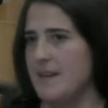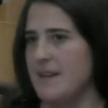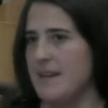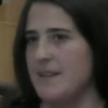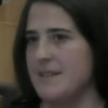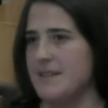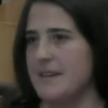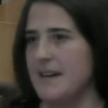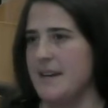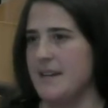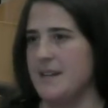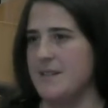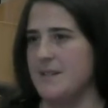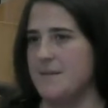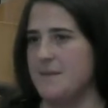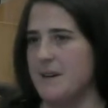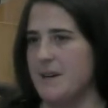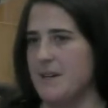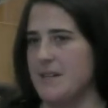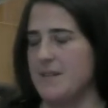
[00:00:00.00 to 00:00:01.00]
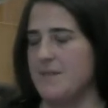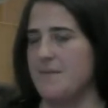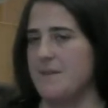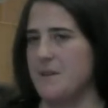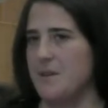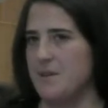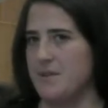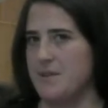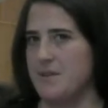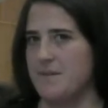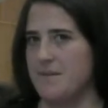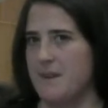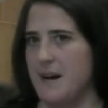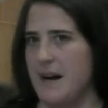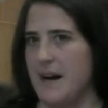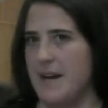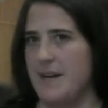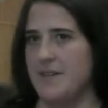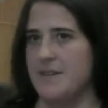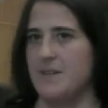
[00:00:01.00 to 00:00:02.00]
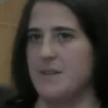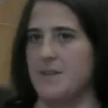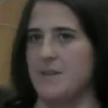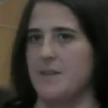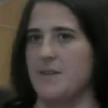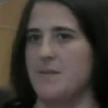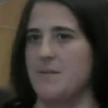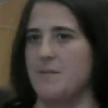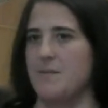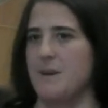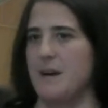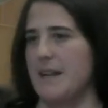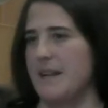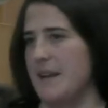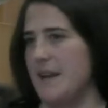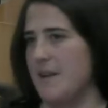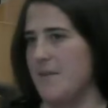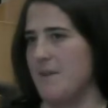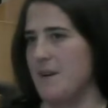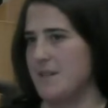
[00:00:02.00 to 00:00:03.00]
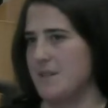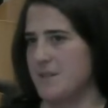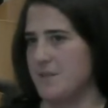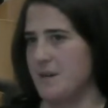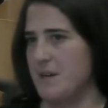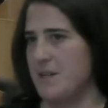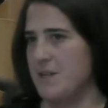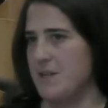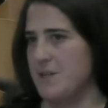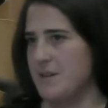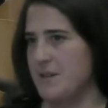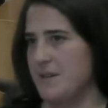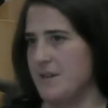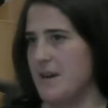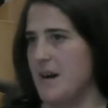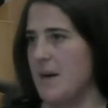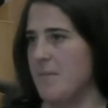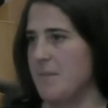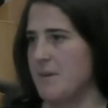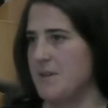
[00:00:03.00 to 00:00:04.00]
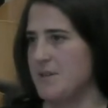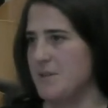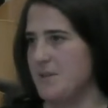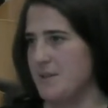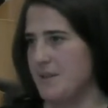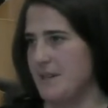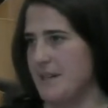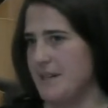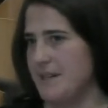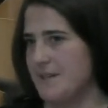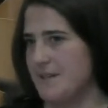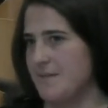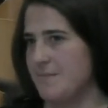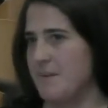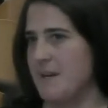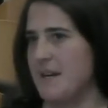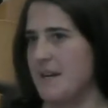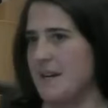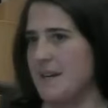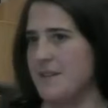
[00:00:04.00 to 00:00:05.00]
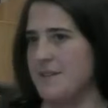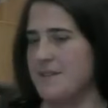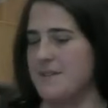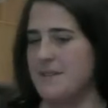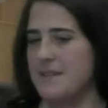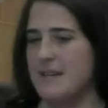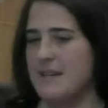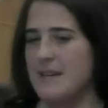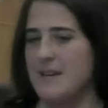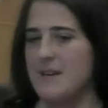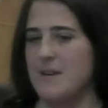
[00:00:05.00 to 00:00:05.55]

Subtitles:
is that it's very difficult to find good wetland restoration opportunities, because